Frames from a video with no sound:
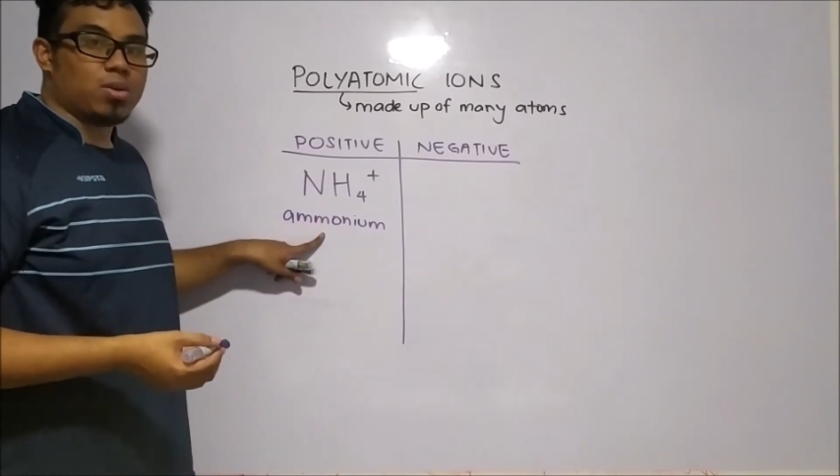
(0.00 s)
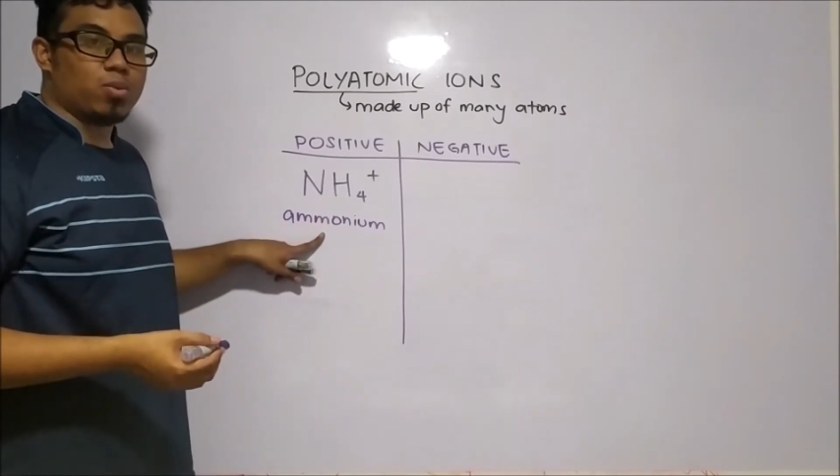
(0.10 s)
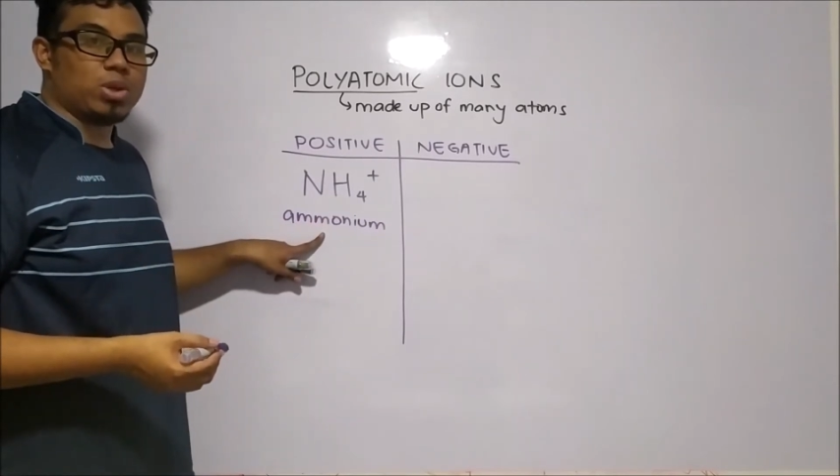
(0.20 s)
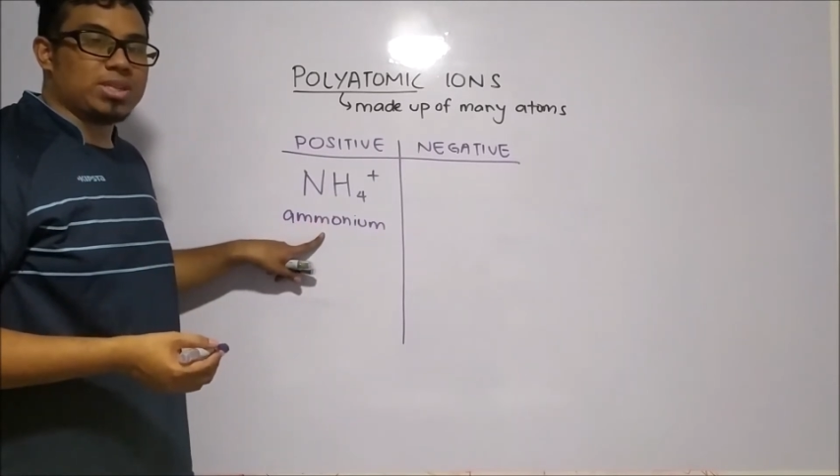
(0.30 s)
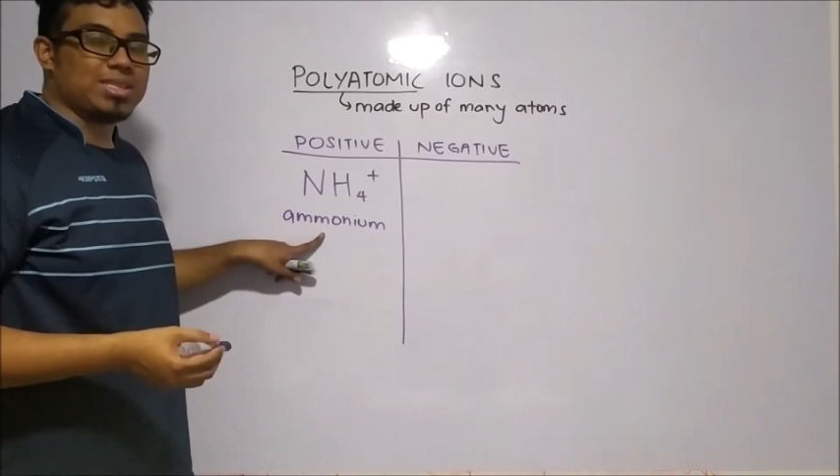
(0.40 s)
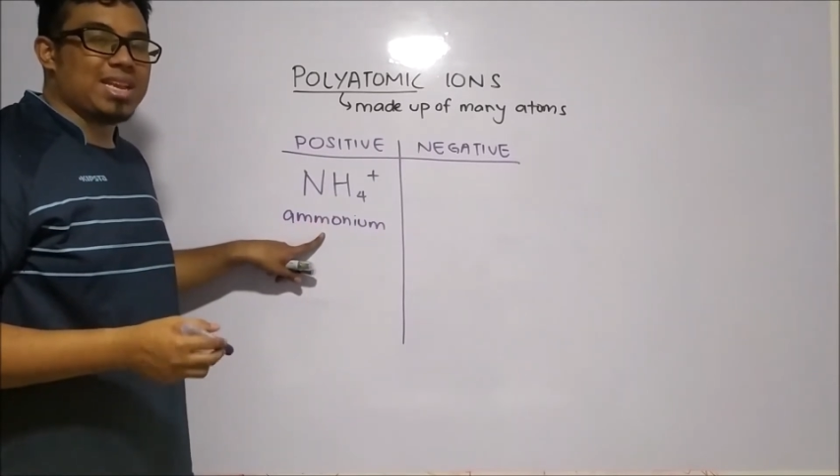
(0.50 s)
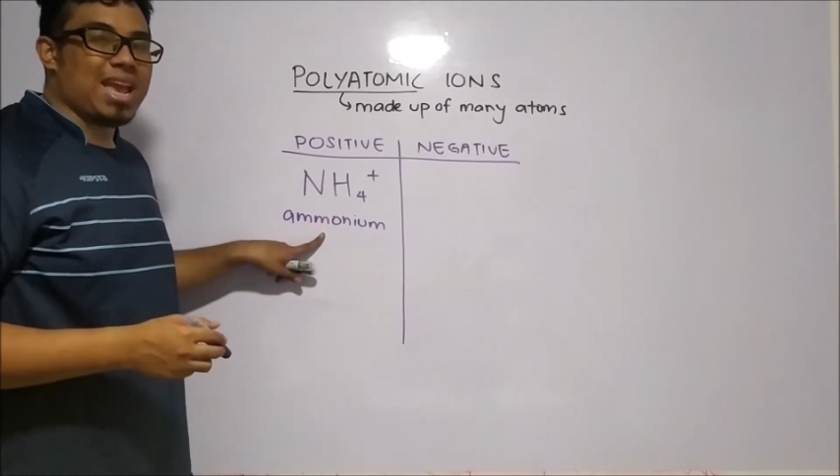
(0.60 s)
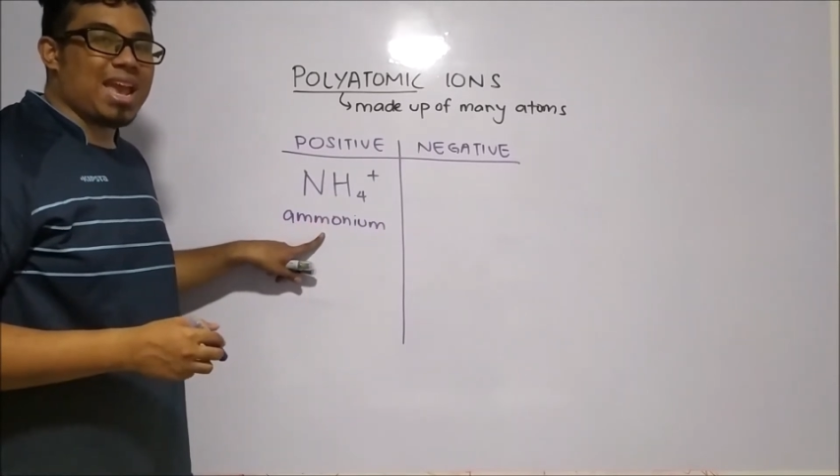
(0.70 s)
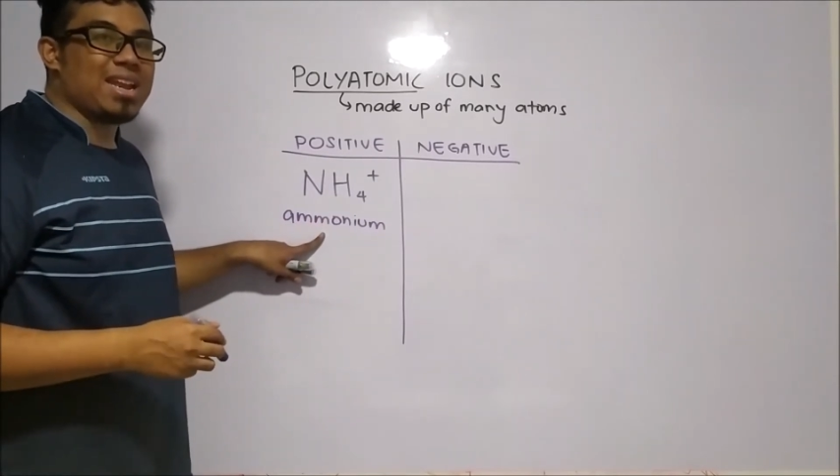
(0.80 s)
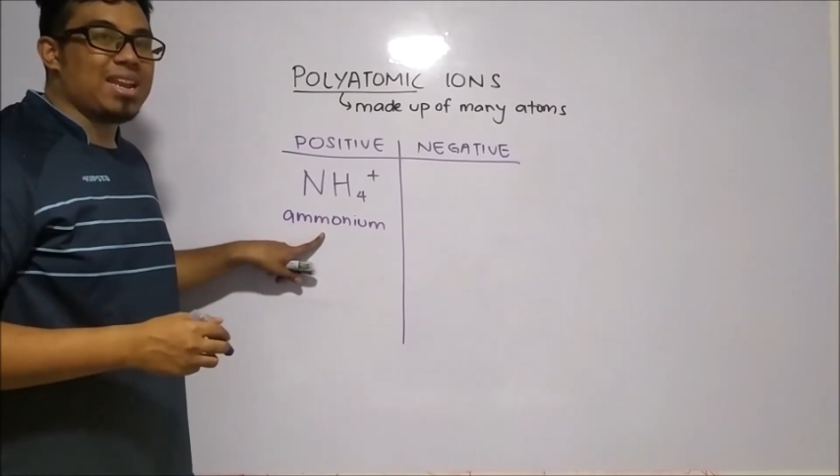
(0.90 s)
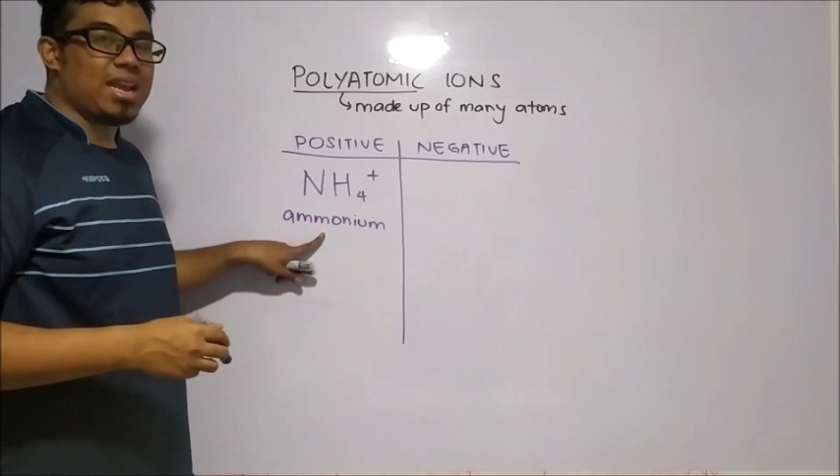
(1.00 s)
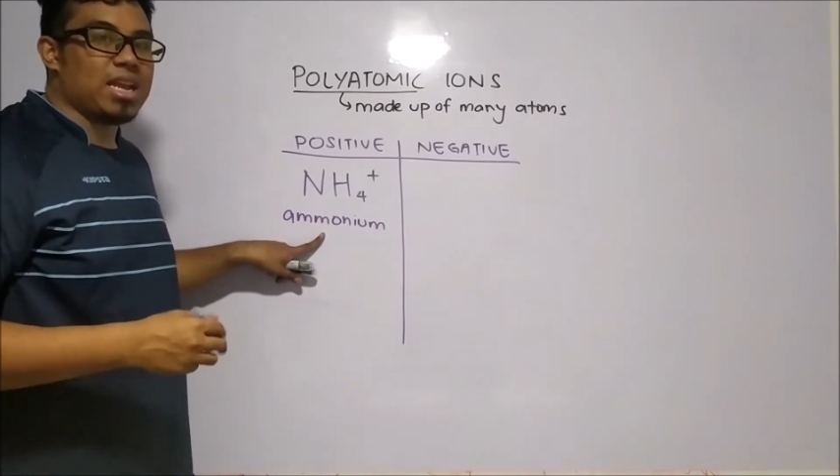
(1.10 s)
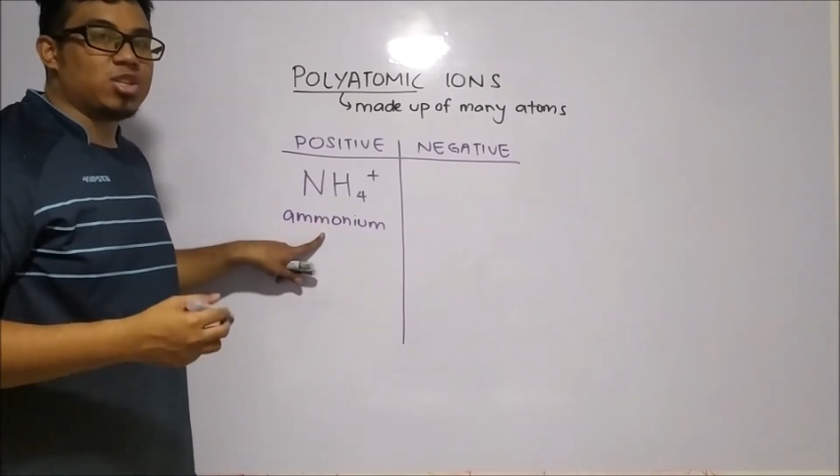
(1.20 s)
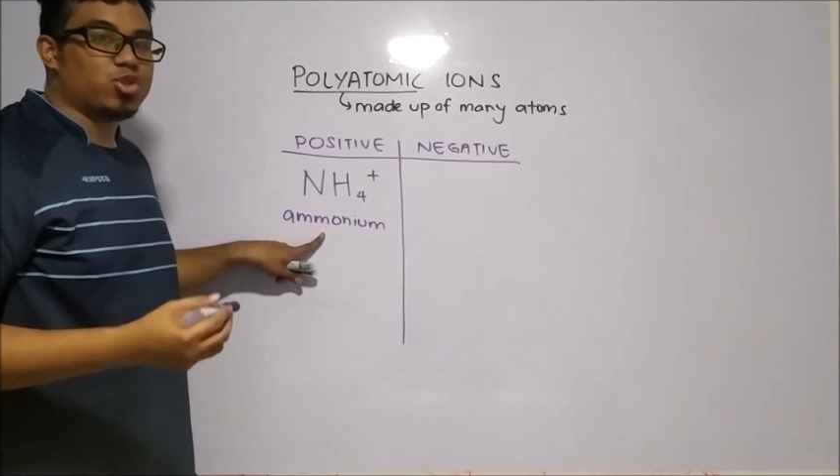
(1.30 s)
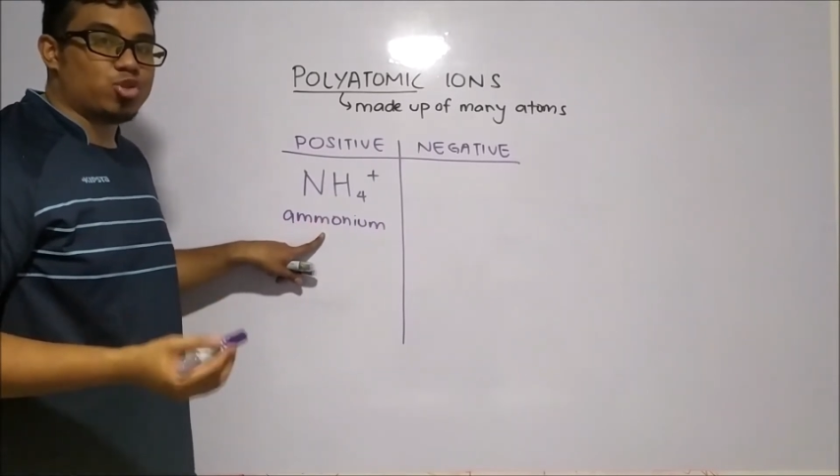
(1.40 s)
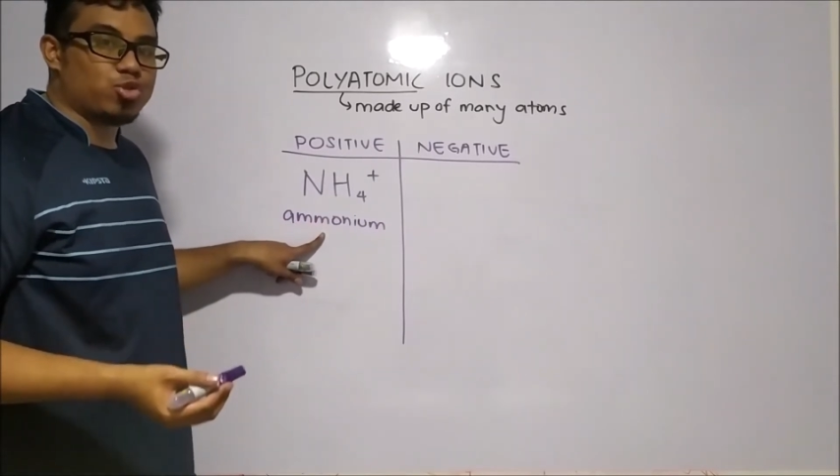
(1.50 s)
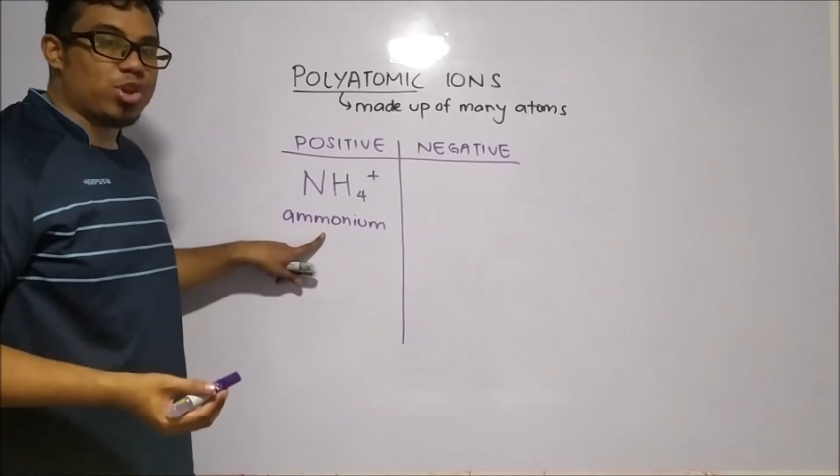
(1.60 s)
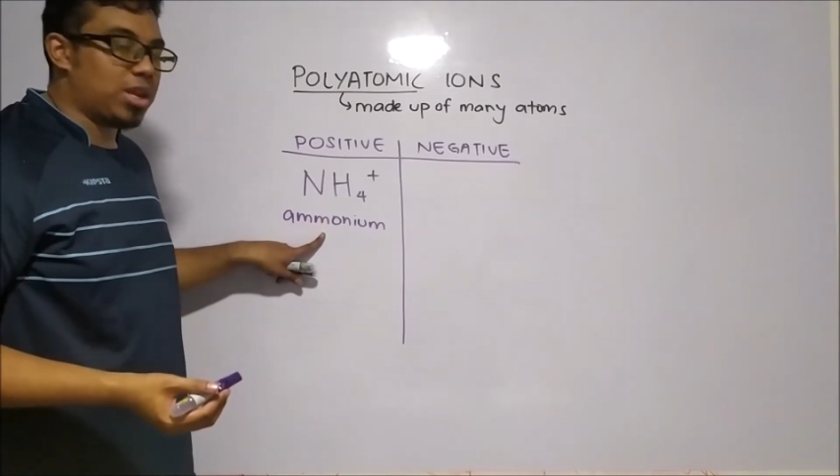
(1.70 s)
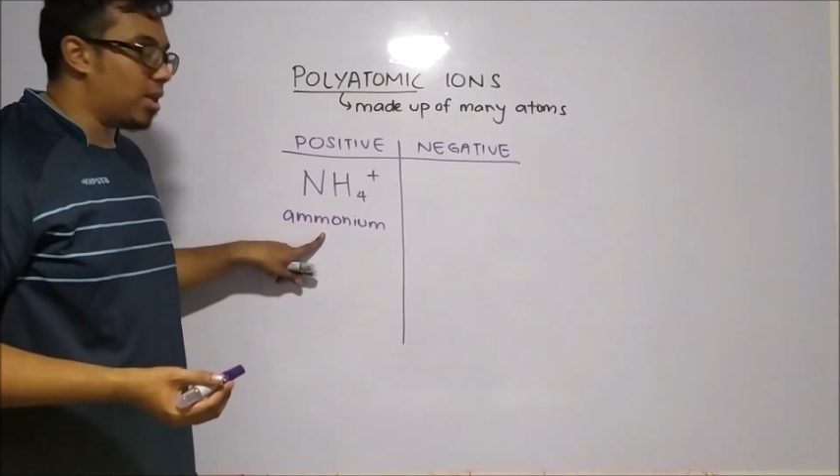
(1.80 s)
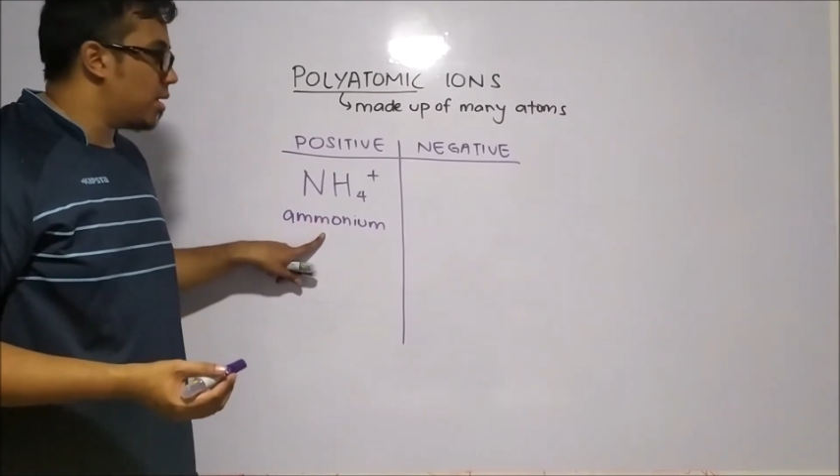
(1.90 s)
which is NH3.